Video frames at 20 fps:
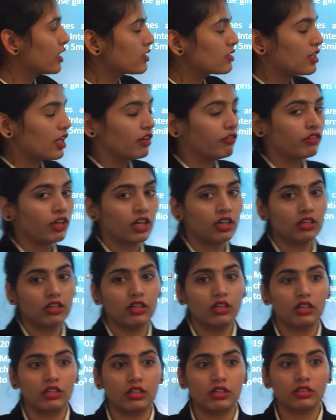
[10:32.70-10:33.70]
slide we
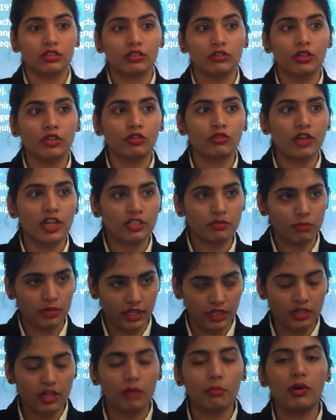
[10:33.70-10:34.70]
are going to
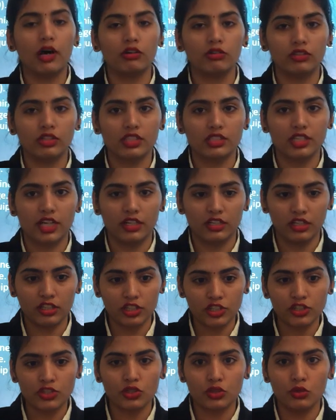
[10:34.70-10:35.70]
explain about the gender
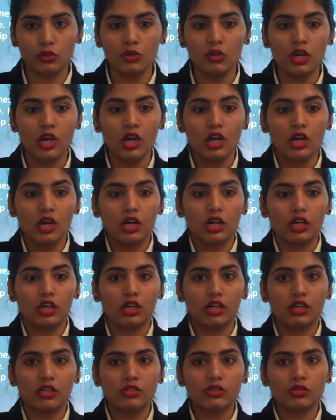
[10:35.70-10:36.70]
issue.
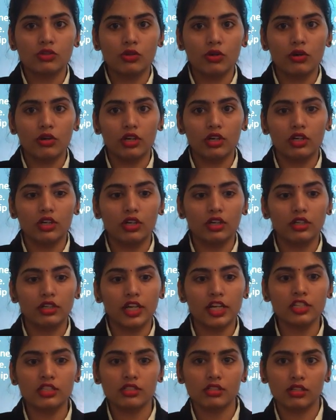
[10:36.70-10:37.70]

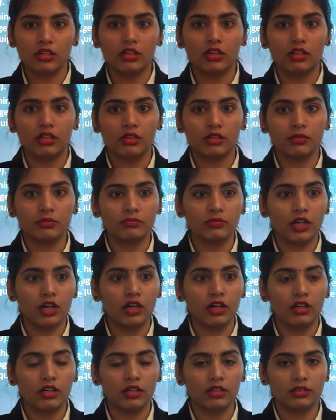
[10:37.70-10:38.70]
Next
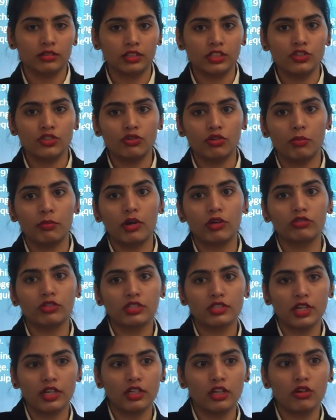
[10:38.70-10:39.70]
issue about the
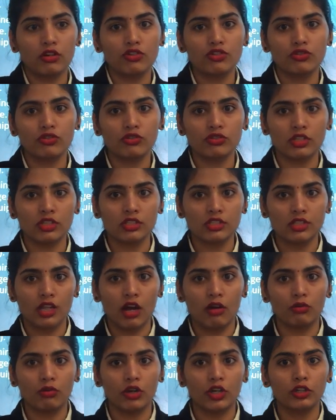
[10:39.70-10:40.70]
gender issues is
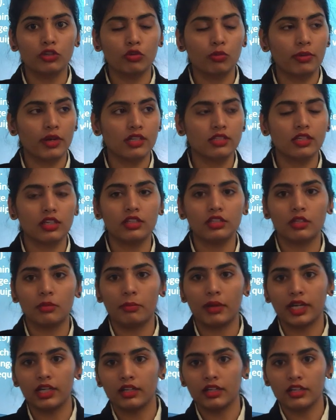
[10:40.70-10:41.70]
now going to present
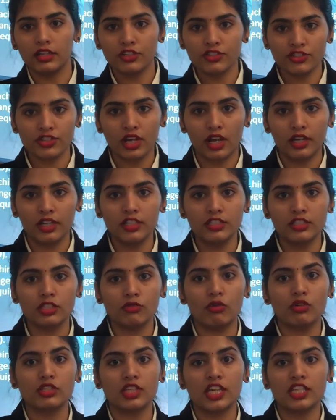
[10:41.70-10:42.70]
my colleague Shelly. She
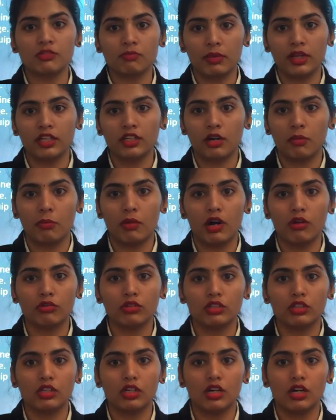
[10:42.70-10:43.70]
will explain
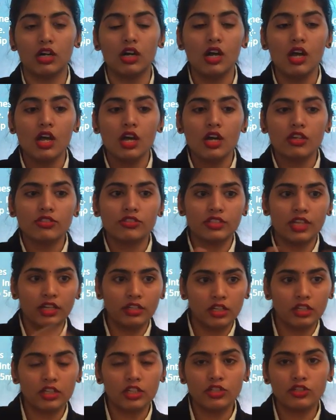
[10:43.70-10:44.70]
about the
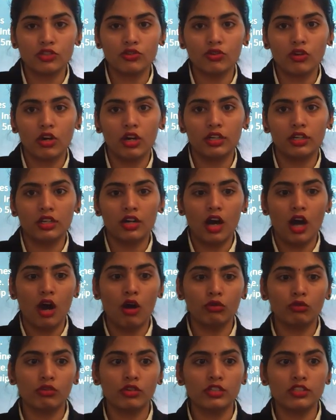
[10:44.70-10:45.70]
gender issue and
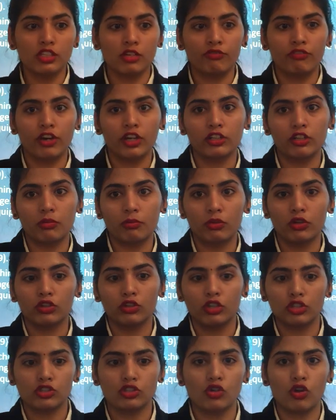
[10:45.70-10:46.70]
how to its effect upon
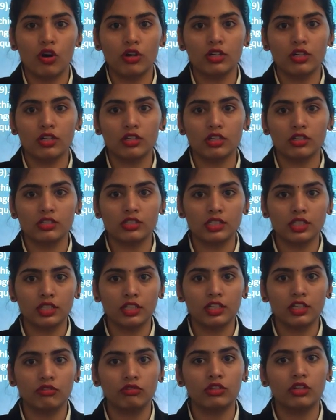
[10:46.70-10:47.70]
the job. She
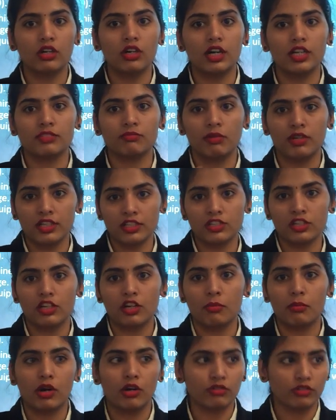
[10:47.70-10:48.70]
give the explanation
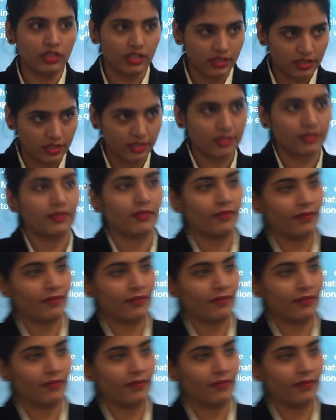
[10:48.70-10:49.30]
about this.